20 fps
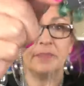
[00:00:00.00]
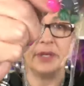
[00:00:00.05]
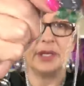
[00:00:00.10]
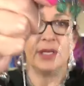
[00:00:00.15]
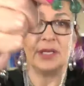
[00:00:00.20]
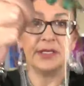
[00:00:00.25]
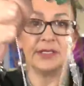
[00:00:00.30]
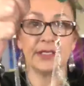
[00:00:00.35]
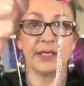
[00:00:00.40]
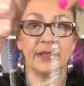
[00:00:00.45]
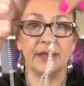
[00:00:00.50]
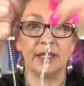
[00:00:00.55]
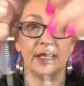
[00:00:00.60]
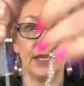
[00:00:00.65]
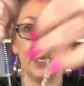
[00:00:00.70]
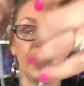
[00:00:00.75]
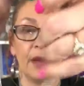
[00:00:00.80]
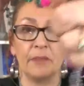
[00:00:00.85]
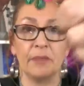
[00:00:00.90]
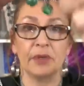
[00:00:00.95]
beads in the
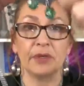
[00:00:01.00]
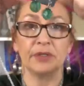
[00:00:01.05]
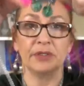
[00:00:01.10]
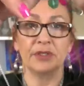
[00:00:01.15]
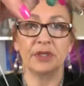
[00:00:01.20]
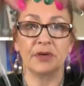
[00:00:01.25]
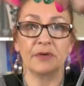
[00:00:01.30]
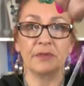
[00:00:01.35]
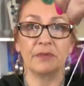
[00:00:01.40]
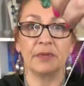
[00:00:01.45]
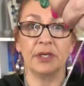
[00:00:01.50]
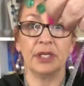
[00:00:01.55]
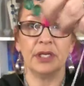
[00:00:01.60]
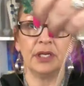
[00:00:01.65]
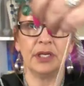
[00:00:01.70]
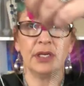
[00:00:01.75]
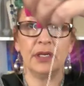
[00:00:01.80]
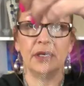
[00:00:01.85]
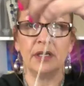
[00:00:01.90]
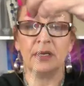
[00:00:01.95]
emerald
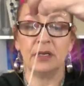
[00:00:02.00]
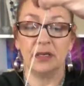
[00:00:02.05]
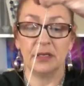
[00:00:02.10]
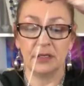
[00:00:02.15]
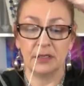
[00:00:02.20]
green.